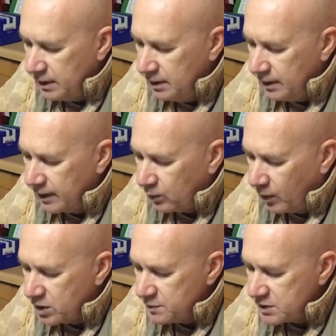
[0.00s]
in at
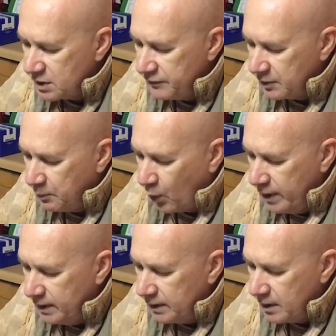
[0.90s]
one specific
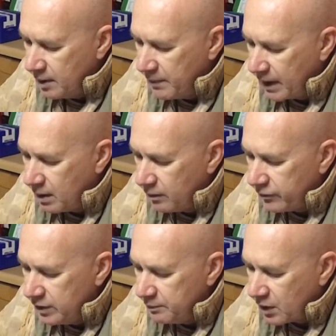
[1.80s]
point in the back
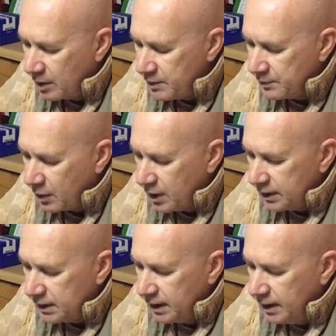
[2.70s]
of the primer
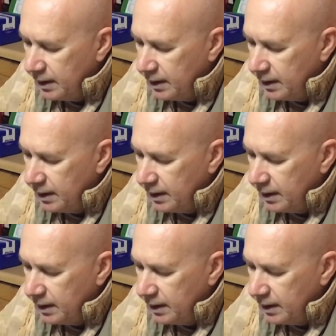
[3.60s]
pocket